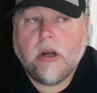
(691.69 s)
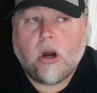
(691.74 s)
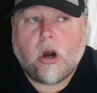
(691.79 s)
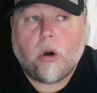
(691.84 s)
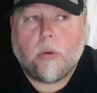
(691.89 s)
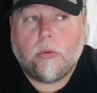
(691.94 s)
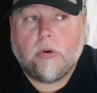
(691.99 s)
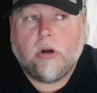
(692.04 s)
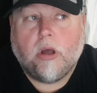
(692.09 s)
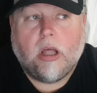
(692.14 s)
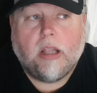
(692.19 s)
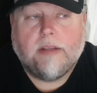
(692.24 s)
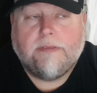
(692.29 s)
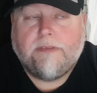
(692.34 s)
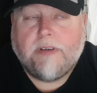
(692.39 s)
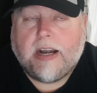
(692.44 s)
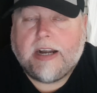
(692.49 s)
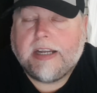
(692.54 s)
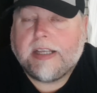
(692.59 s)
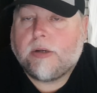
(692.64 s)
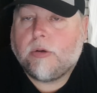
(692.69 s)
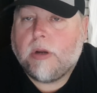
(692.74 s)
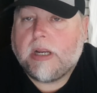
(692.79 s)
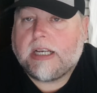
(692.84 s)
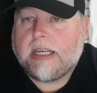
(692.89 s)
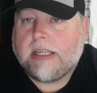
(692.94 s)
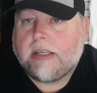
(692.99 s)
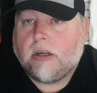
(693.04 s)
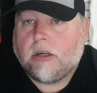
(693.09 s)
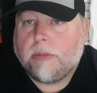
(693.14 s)
or we're all very
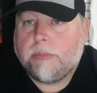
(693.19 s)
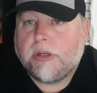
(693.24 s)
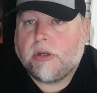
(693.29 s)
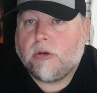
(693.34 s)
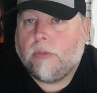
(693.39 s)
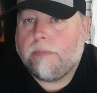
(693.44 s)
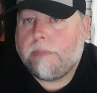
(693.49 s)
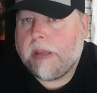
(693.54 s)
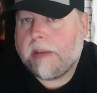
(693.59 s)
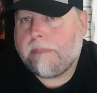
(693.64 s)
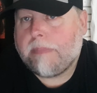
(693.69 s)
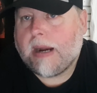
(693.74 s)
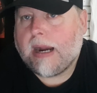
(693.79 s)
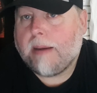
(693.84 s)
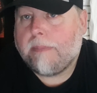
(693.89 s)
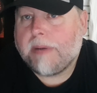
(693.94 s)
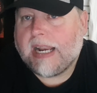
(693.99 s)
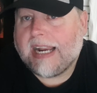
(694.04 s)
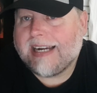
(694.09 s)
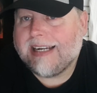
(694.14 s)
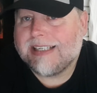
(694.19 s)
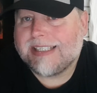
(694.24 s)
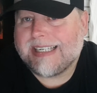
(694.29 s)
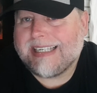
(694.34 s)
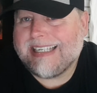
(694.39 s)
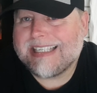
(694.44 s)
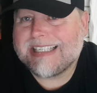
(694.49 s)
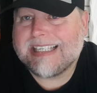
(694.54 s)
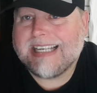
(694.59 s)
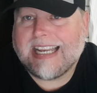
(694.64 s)
quickly going to become bit part players
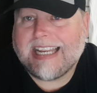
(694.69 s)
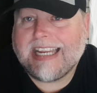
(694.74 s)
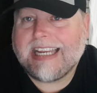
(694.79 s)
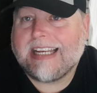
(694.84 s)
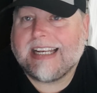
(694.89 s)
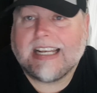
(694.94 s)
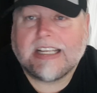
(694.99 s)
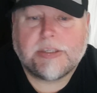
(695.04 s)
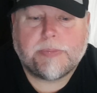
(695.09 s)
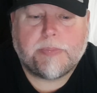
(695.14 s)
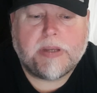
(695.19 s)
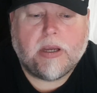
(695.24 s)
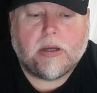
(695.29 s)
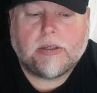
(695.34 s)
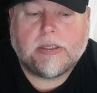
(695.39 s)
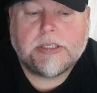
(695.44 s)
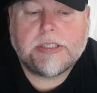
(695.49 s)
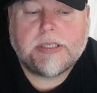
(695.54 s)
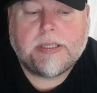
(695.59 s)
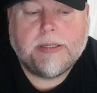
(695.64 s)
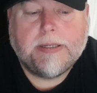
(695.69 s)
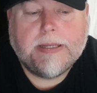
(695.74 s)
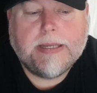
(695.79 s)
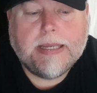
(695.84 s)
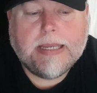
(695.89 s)
in this league, let's be honest.